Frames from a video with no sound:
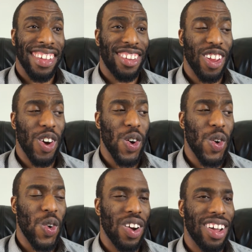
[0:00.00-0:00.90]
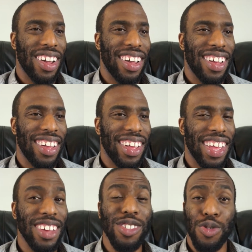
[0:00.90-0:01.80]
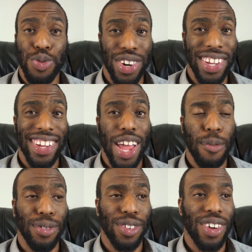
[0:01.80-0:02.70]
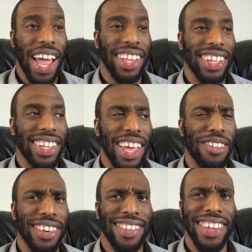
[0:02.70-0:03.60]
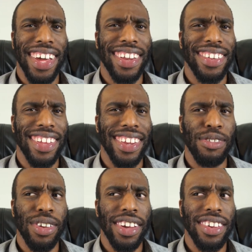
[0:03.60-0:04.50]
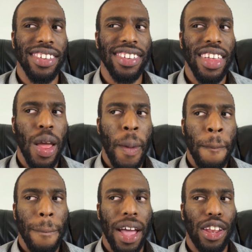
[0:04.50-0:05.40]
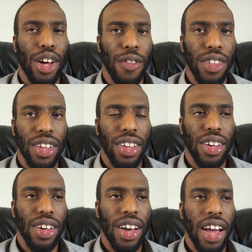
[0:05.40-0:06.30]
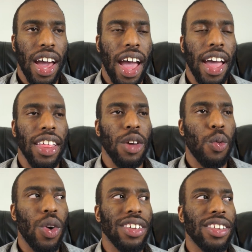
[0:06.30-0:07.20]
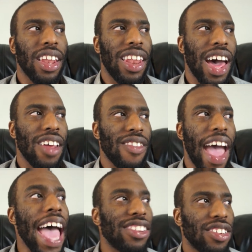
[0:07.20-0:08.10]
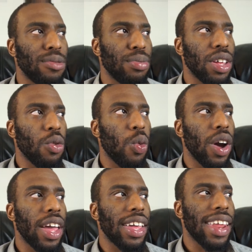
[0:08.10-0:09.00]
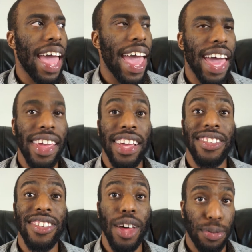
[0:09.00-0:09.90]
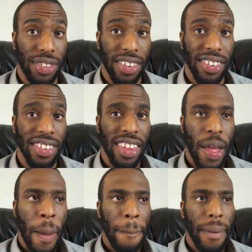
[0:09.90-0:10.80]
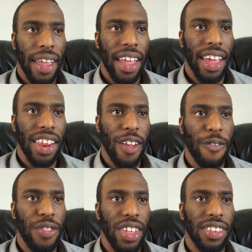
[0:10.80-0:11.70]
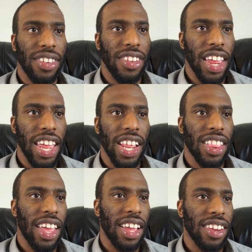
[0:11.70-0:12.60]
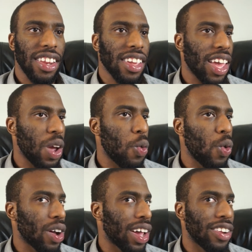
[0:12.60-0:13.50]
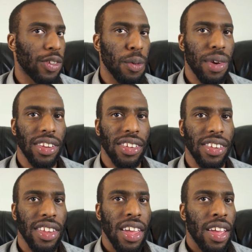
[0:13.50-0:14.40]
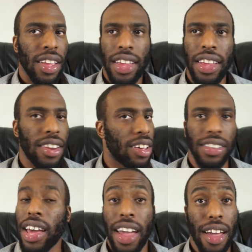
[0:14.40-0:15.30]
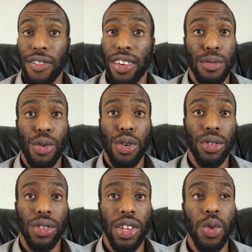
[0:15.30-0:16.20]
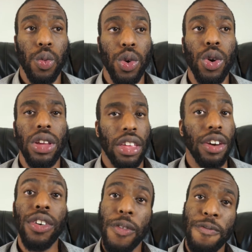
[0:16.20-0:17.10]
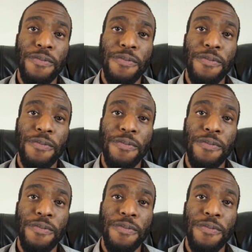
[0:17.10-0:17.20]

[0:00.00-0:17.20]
So it was a pretty good episode. I have to give that one a 10 out of 10 because I love the... It wasn't a lot of action, but what it had substance. And if this is anything to indicate what kind of Superman this is, he does not have any morals. He will kill.